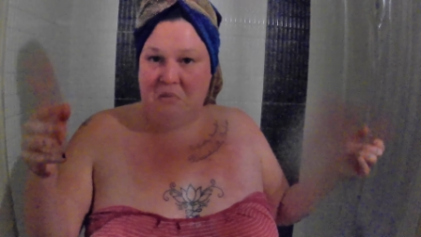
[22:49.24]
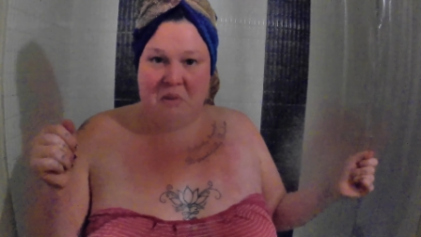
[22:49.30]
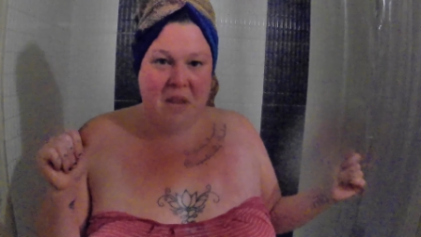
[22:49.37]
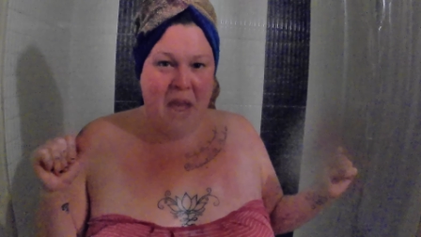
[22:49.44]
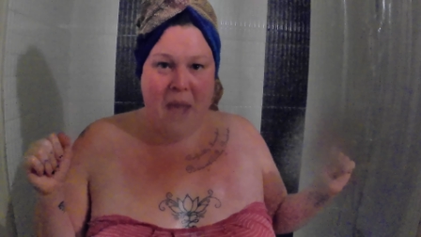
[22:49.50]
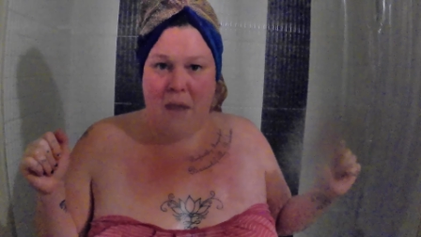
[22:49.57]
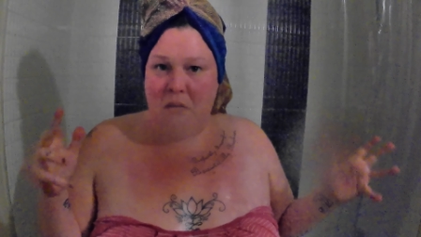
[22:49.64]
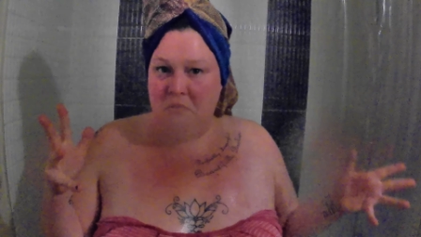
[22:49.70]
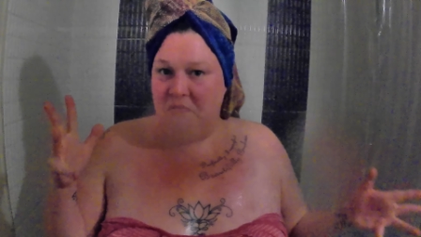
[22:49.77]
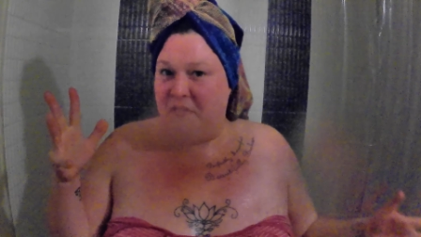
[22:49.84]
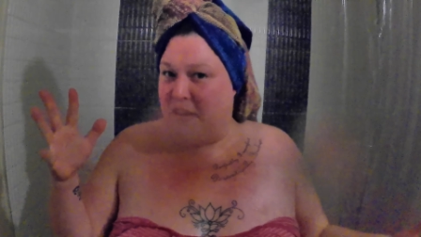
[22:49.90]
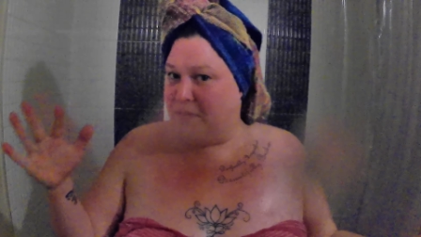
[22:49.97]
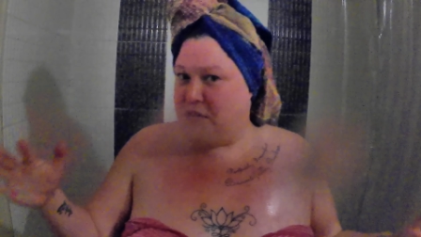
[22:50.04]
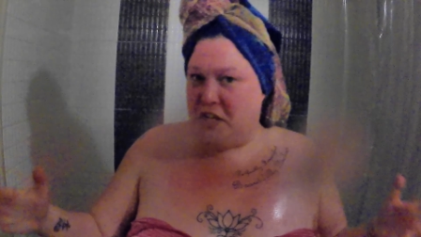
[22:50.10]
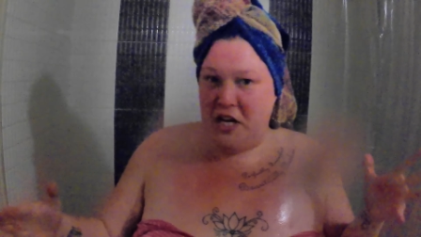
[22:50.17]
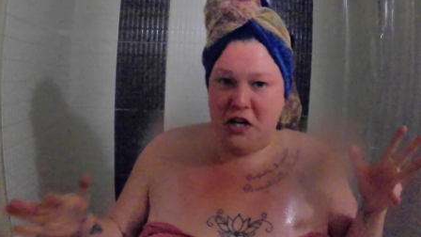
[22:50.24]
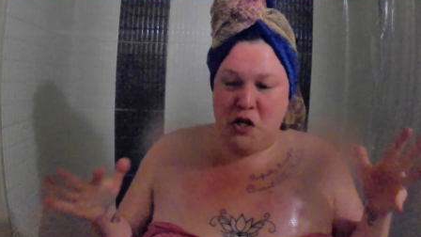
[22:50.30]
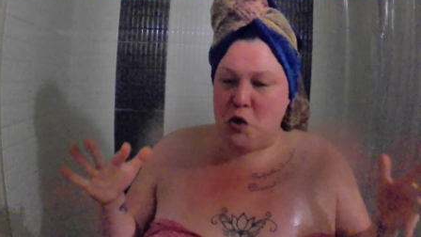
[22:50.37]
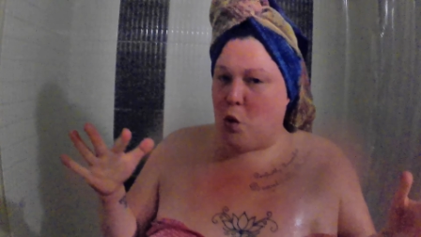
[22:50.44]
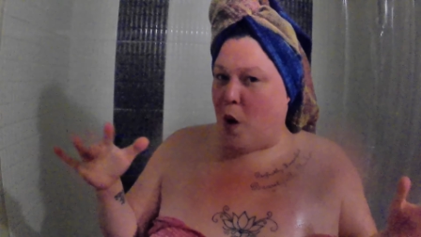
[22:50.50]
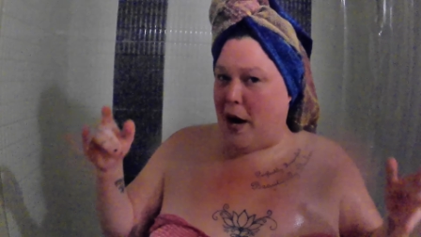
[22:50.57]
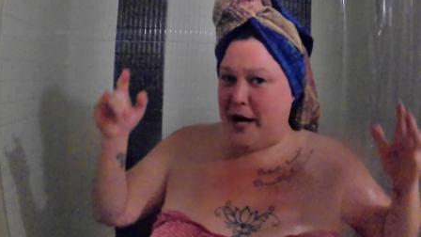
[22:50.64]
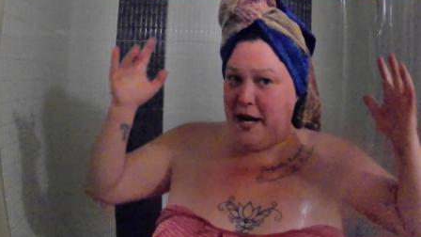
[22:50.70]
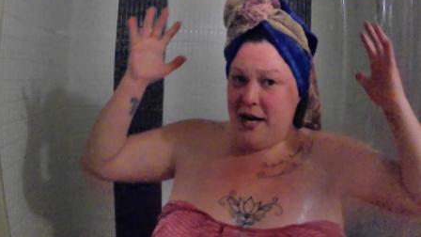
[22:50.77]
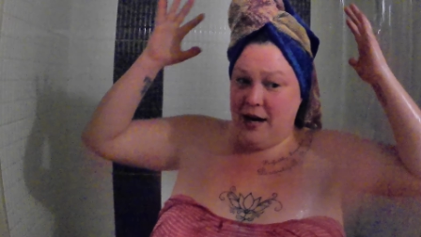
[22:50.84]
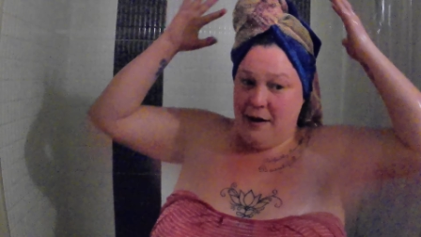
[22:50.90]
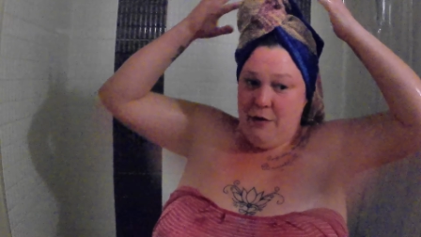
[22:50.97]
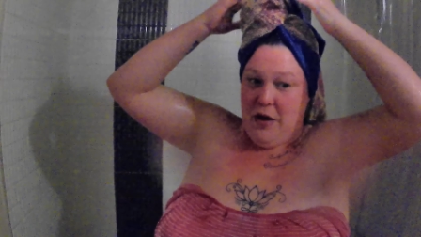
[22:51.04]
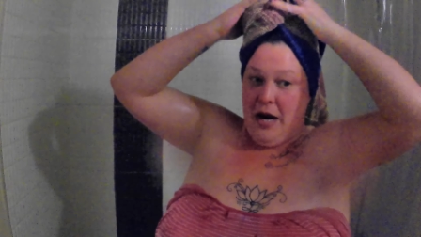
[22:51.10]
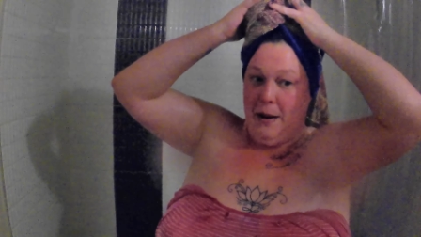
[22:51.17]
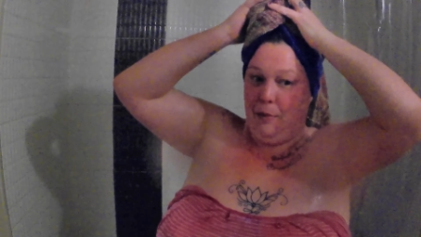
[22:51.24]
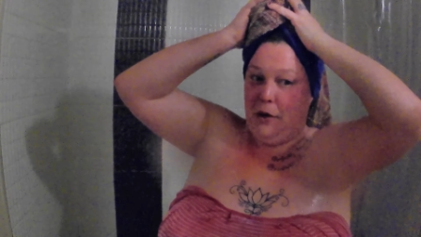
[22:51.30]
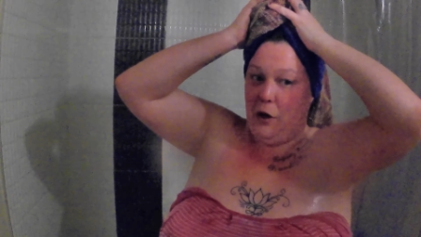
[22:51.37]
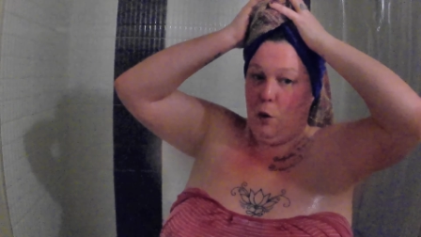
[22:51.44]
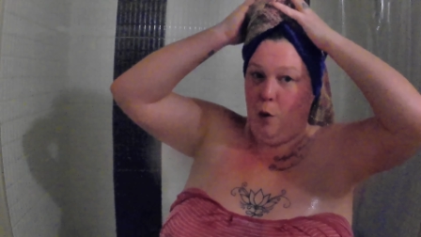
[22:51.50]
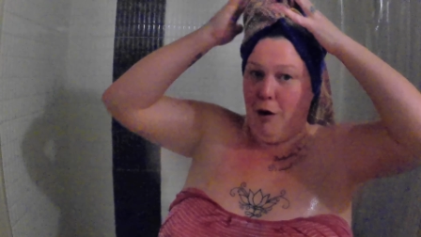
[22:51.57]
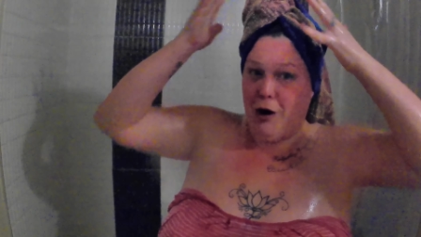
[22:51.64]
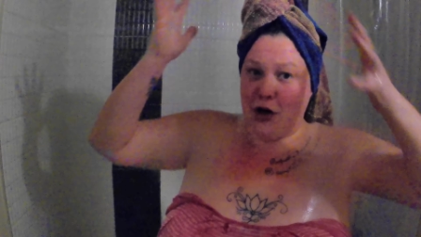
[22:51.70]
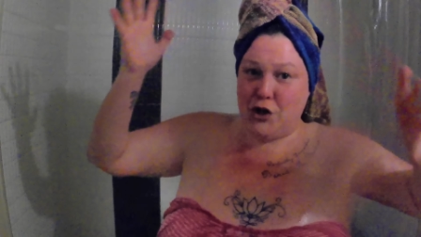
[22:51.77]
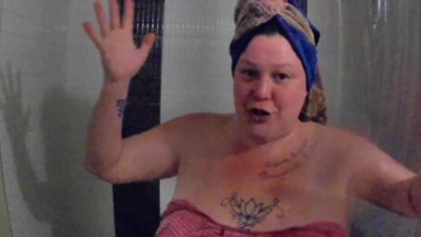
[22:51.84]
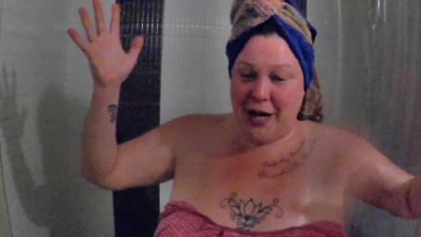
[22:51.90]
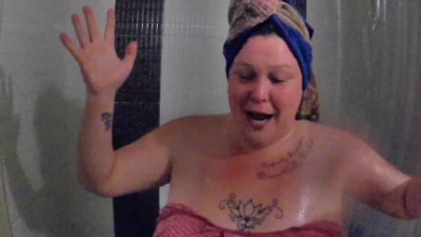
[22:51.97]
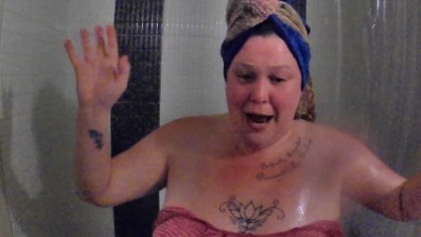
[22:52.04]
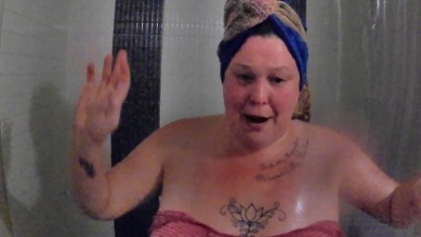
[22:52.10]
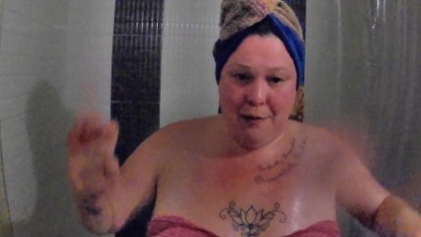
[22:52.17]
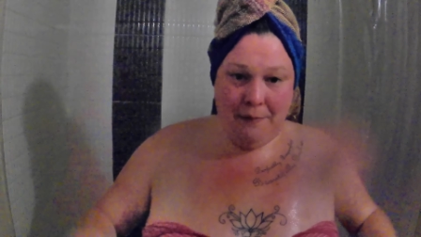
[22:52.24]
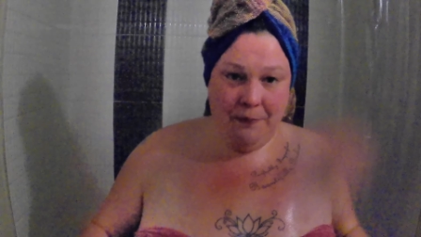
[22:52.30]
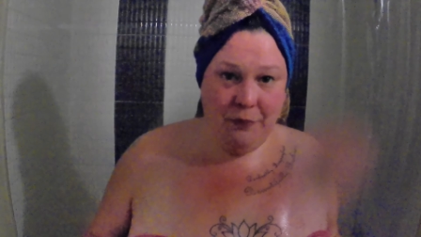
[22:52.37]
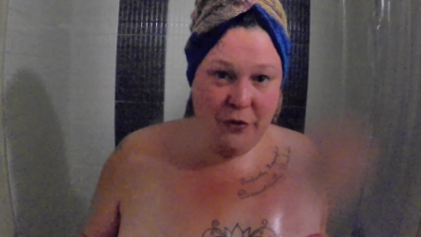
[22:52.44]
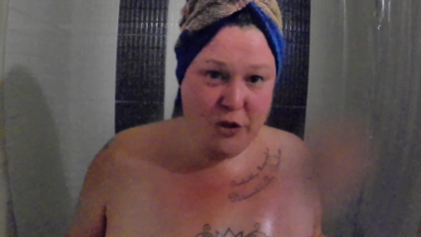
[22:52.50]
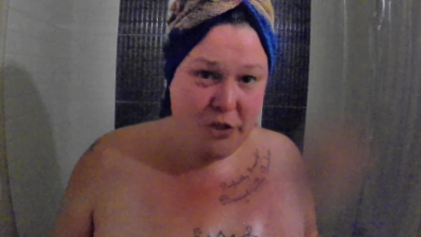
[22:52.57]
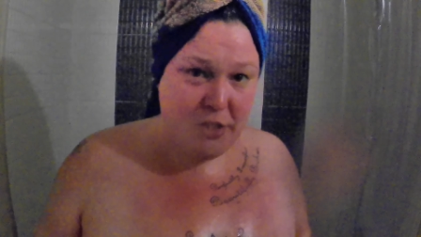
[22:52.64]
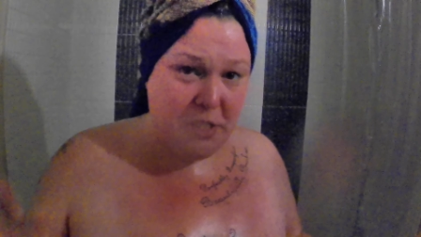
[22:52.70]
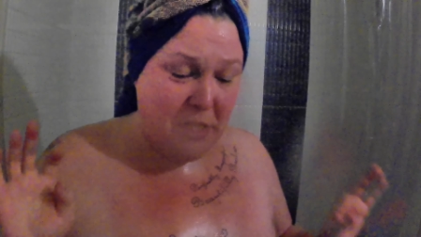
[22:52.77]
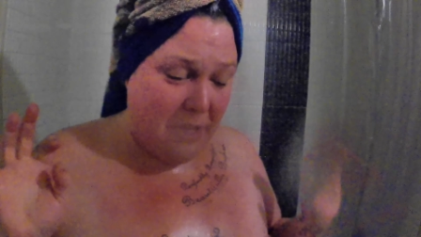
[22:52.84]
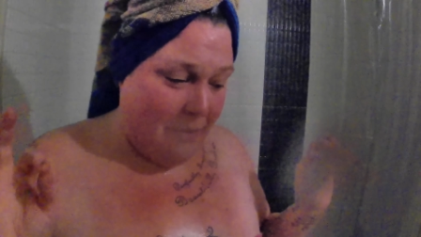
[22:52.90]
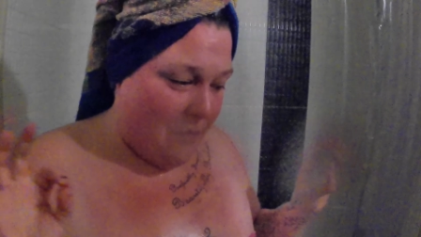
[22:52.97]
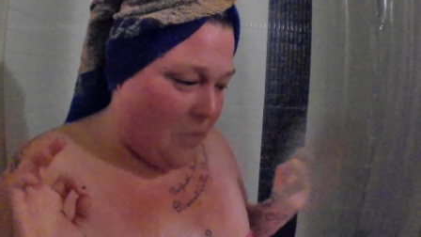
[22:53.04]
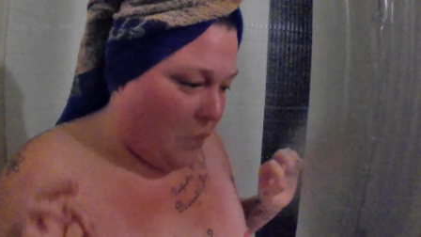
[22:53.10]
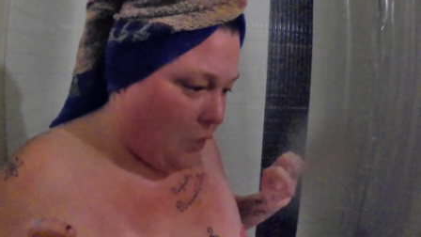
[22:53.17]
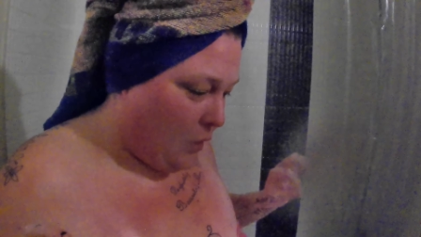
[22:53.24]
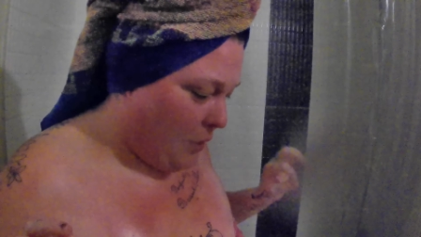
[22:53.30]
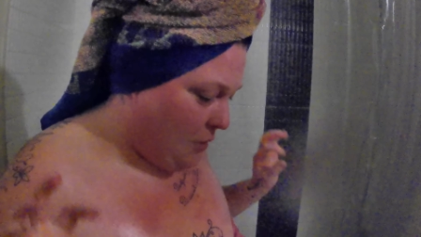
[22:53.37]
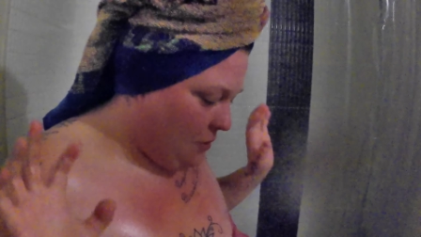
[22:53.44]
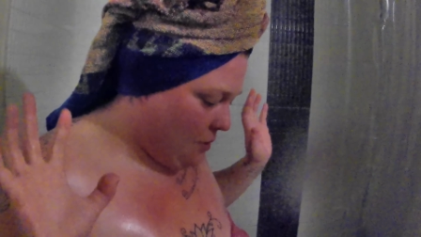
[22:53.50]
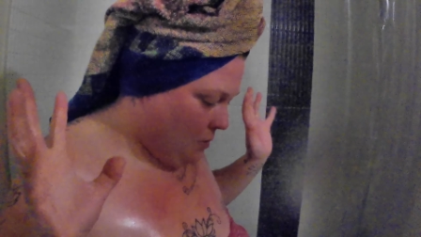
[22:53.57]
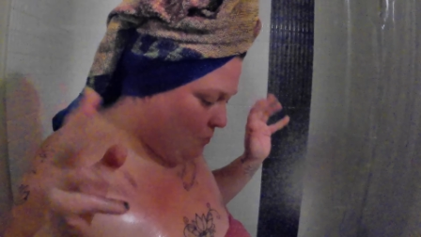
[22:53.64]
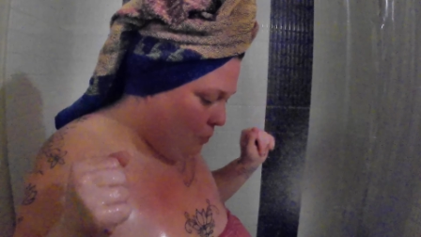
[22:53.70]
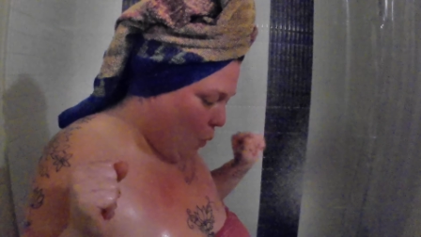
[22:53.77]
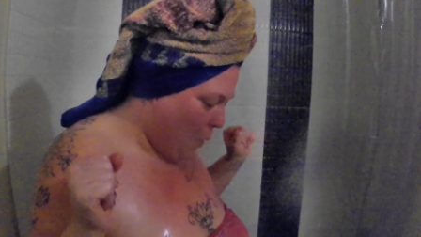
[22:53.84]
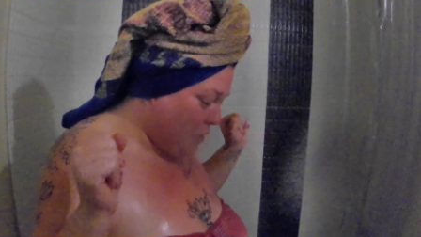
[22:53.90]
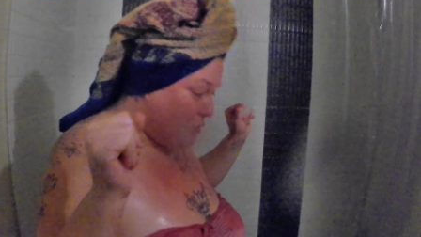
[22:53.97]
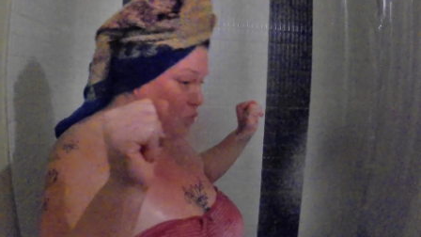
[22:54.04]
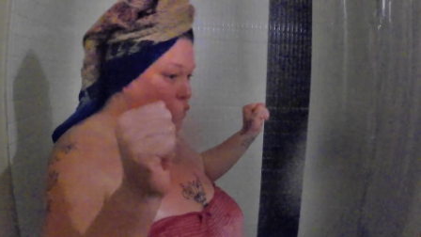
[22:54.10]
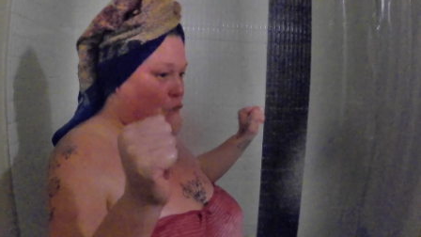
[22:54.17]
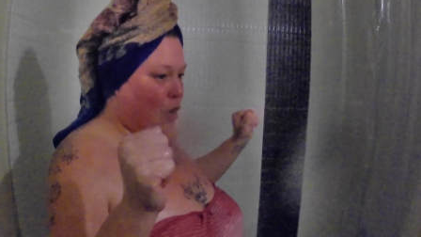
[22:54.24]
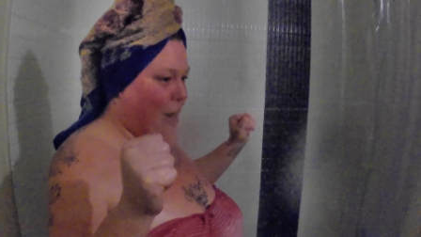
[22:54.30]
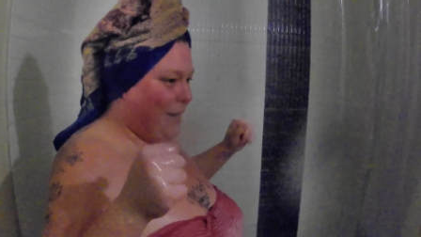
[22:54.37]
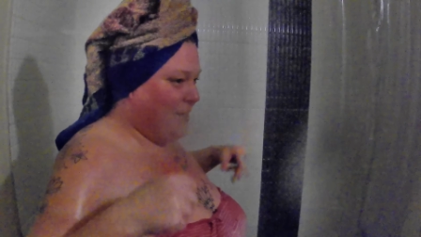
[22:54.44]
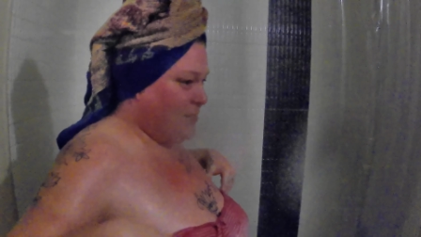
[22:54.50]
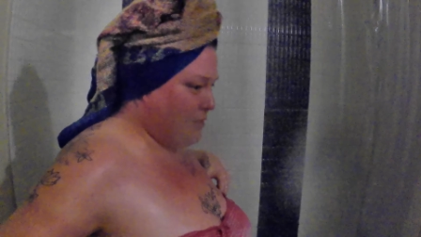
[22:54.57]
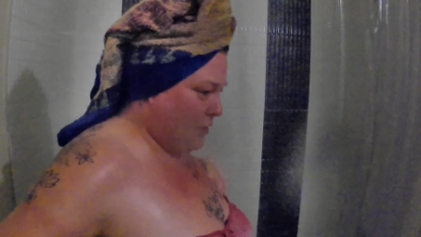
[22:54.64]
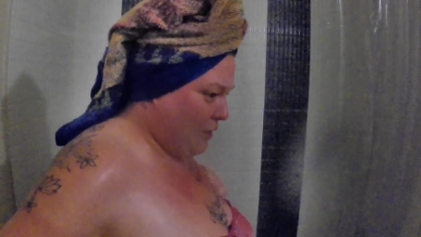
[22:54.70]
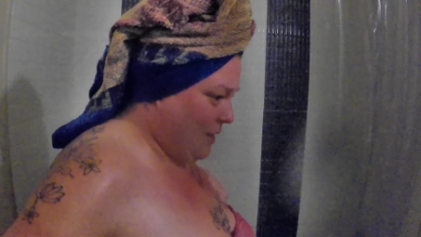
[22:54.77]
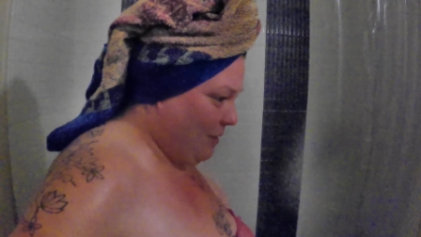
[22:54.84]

Yeah, 15, 20, and then I'm going to wash again just to give it a good moisturizer